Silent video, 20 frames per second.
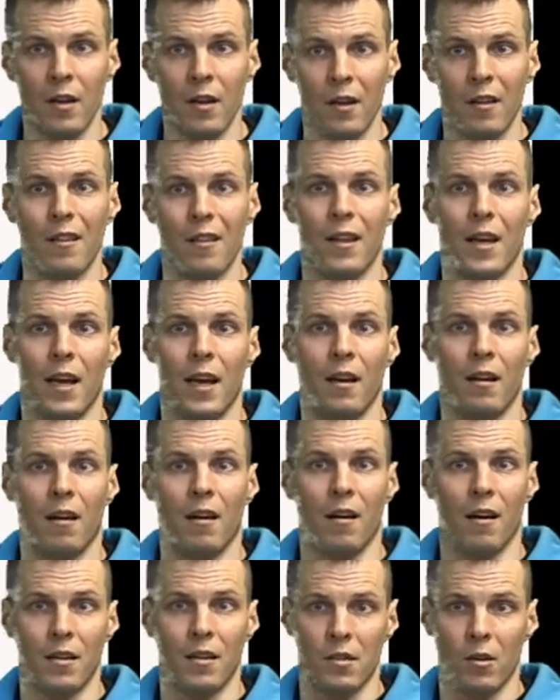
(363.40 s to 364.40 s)
then
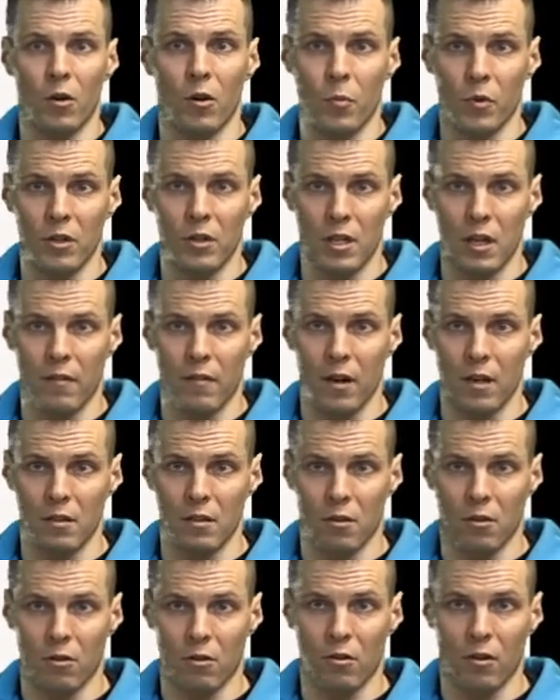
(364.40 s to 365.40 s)
0.7 is
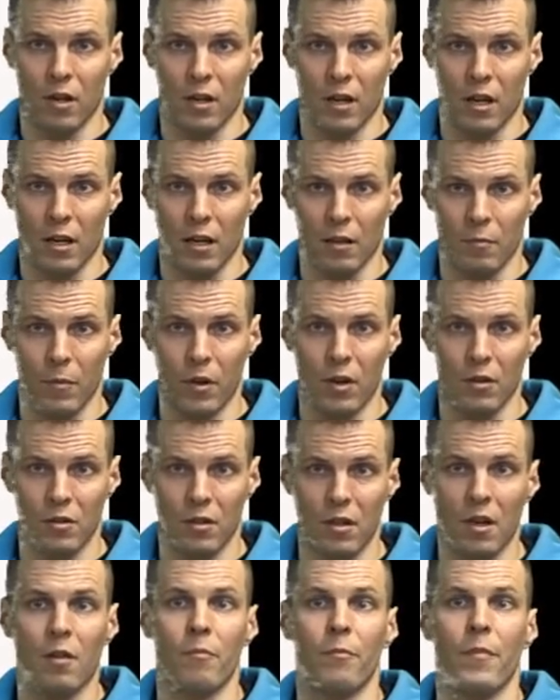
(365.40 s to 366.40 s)
not going to cut it because
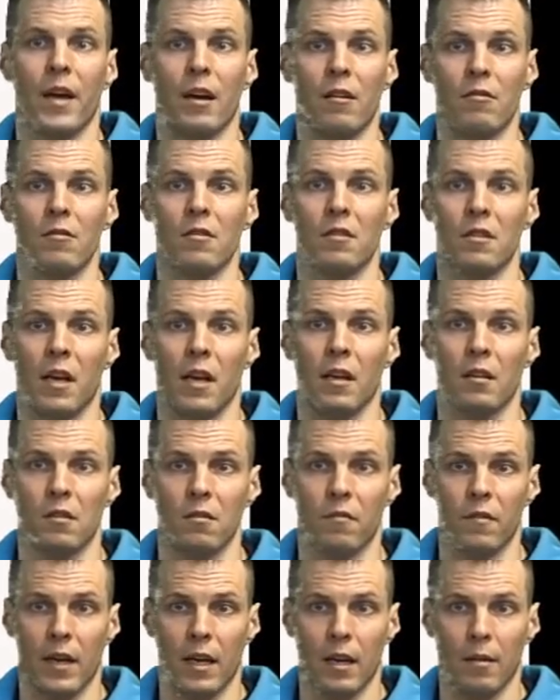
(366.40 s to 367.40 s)
there are better scales
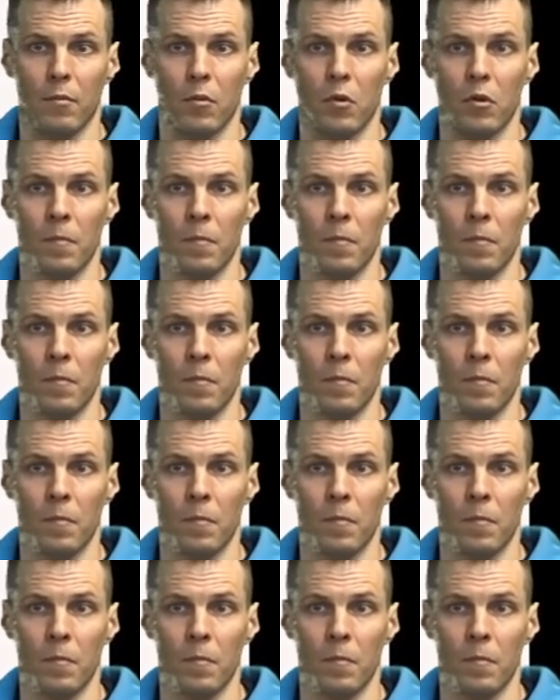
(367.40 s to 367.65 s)
available.